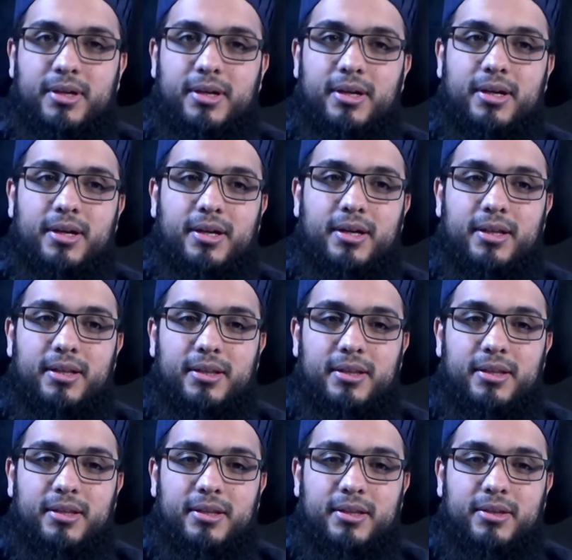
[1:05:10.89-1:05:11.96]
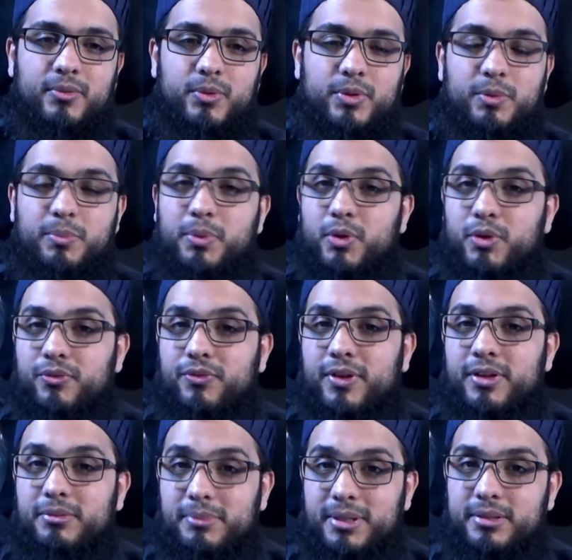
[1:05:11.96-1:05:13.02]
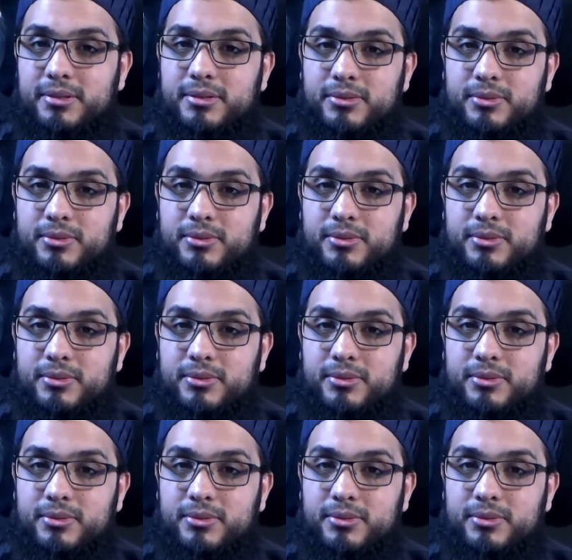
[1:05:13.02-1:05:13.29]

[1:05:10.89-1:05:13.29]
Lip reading: And would it purify the meat?